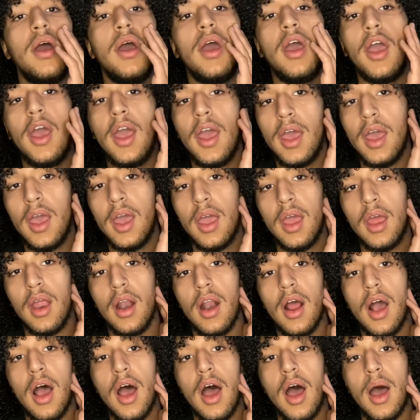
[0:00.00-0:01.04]

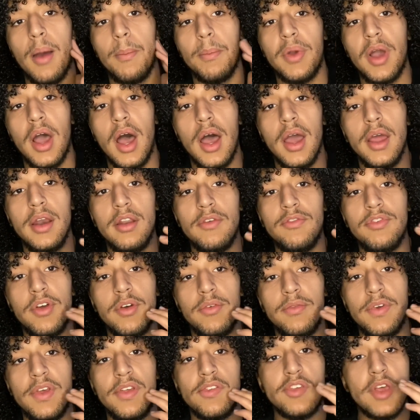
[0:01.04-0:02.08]
And I'm kind of
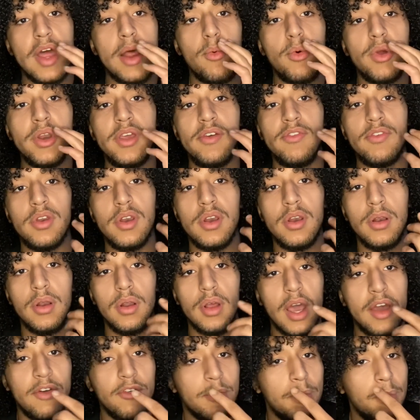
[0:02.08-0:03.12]
convinced I would even,
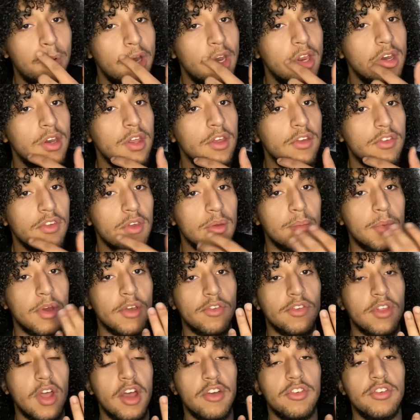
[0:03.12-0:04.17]
I have a pretty decent
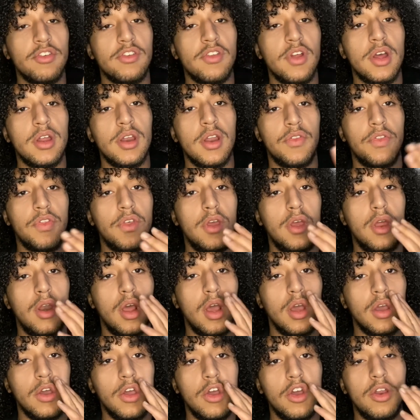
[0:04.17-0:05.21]
mustache. It's not nothing
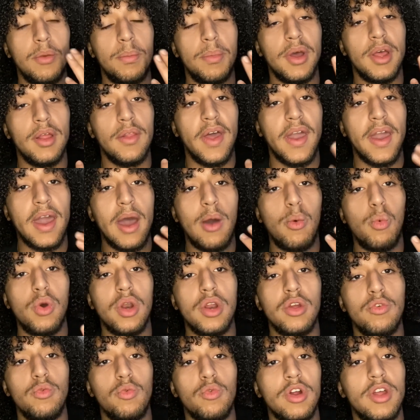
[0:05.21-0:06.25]
good, but like I
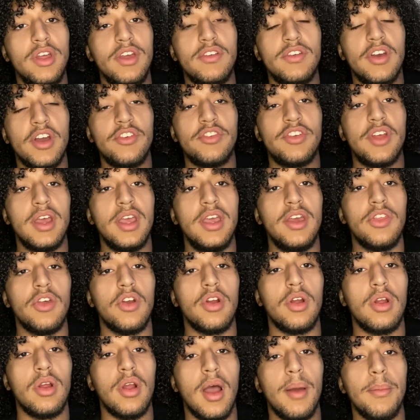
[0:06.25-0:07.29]
wouldn't really touch that
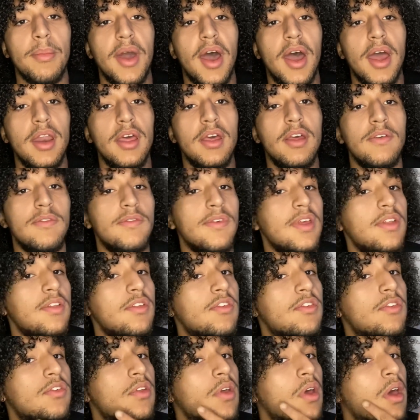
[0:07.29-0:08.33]
either. I'm kind of
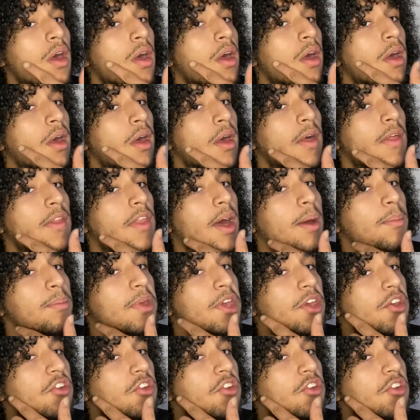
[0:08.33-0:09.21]
convinced that me